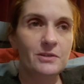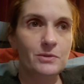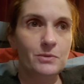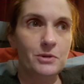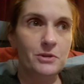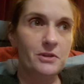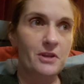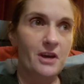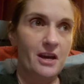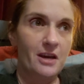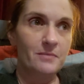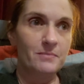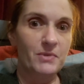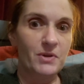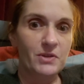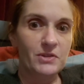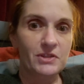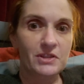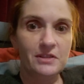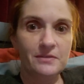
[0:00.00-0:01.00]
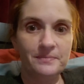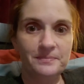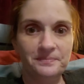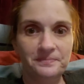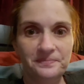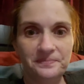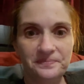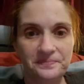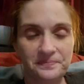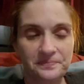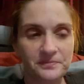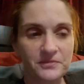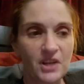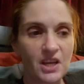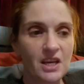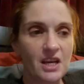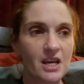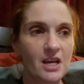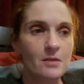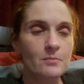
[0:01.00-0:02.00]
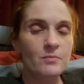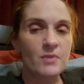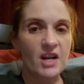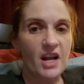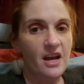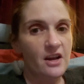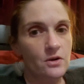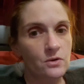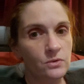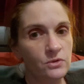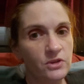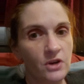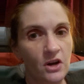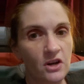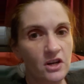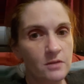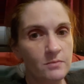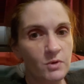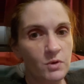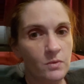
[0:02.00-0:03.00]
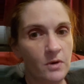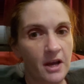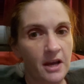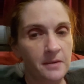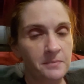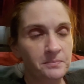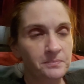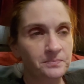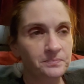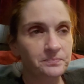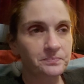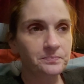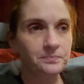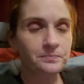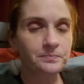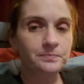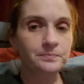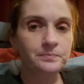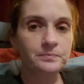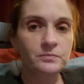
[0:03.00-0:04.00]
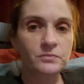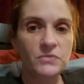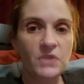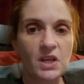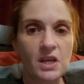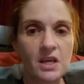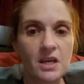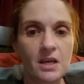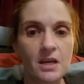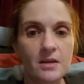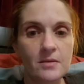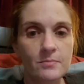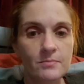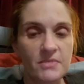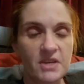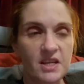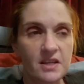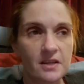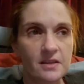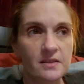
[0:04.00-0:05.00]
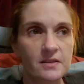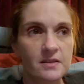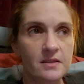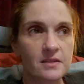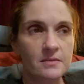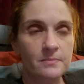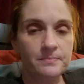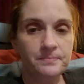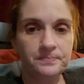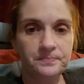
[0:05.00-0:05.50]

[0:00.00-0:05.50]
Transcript: with that person. But I don't turn him away because